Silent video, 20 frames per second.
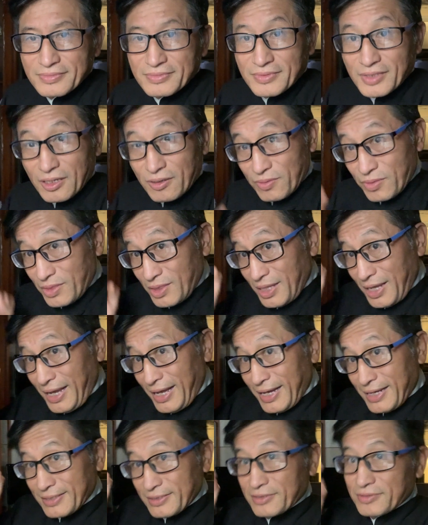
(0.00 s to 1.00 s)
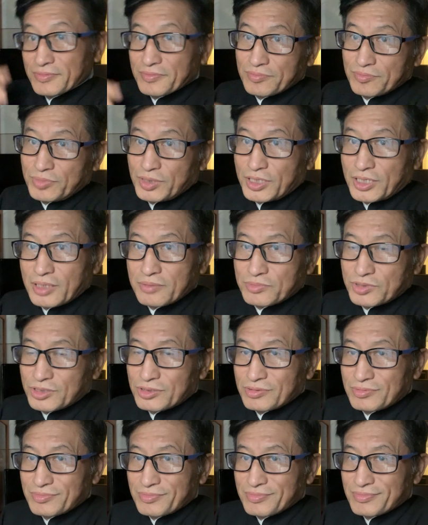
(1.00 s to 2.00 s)
Now that becomes
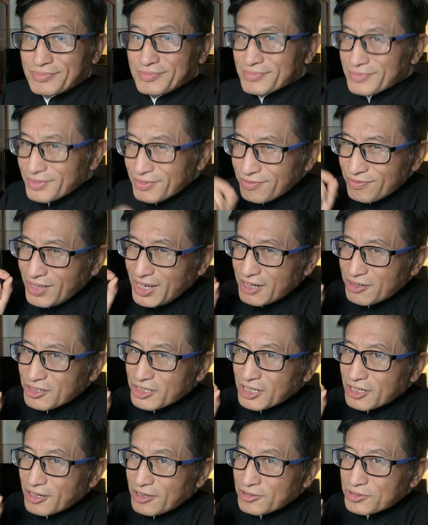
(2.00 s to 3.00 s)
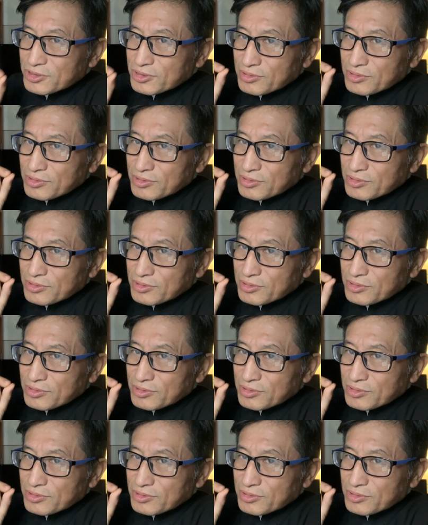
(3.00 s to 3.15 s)
very close